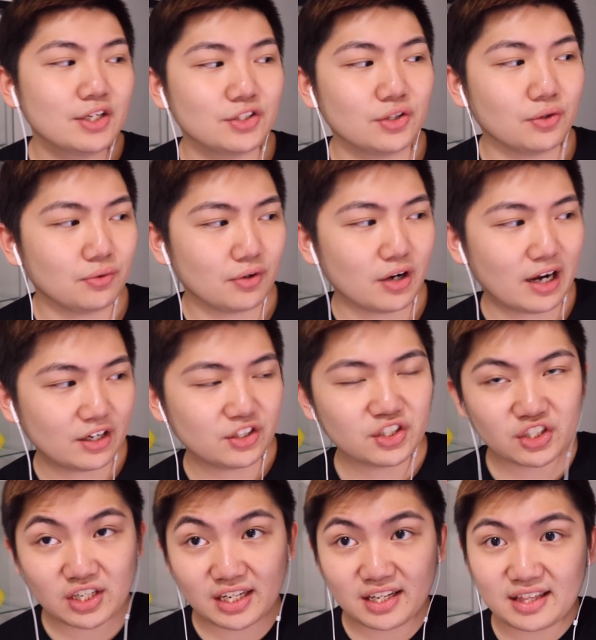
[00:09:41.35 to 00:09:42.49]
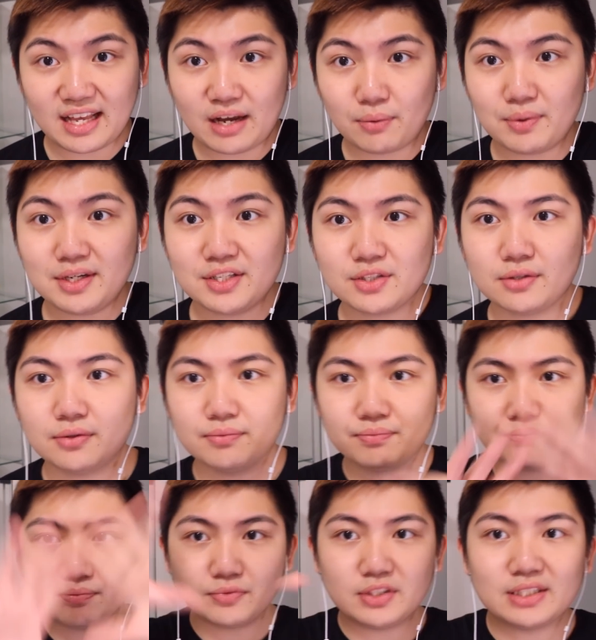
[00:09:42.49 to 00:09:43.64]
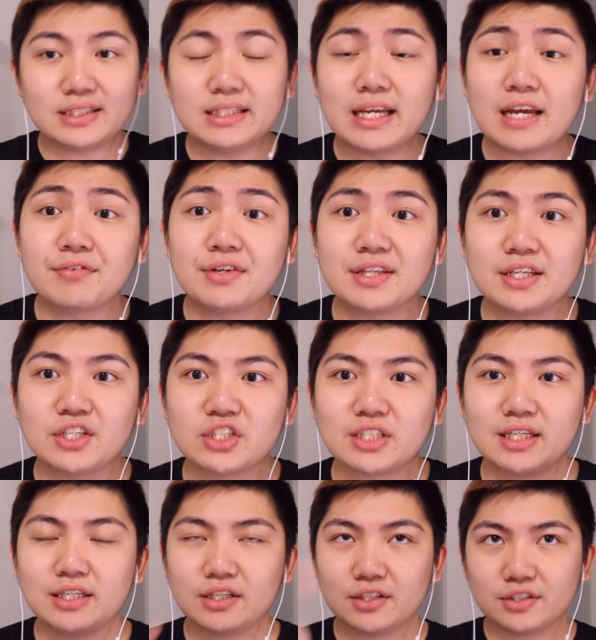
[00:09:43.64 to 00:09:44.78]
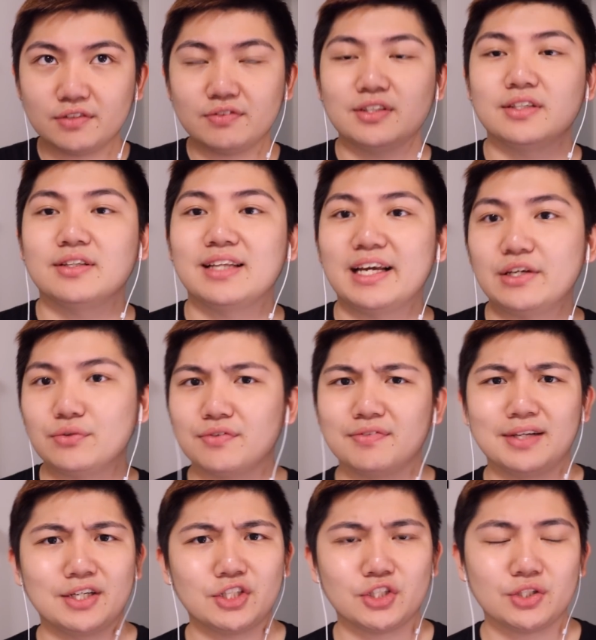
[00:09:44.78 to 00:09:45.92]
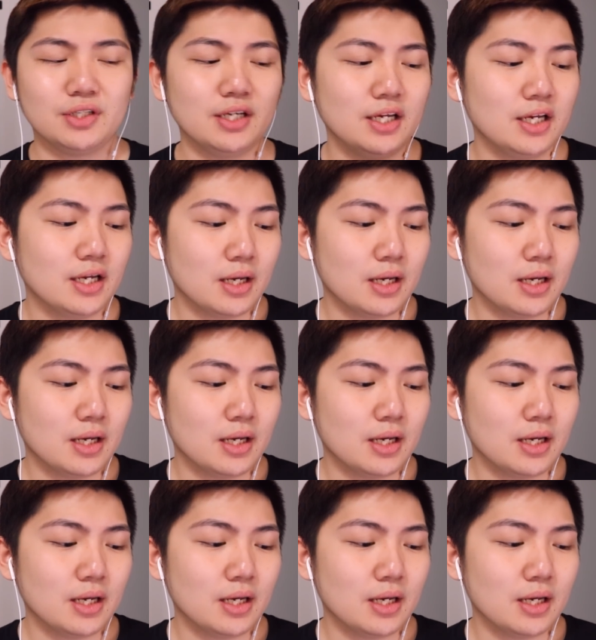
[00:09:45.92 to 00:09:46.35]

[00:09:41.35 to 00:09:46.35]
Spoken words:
So I just shine it that way, so you see everything shiny because of the light reflection.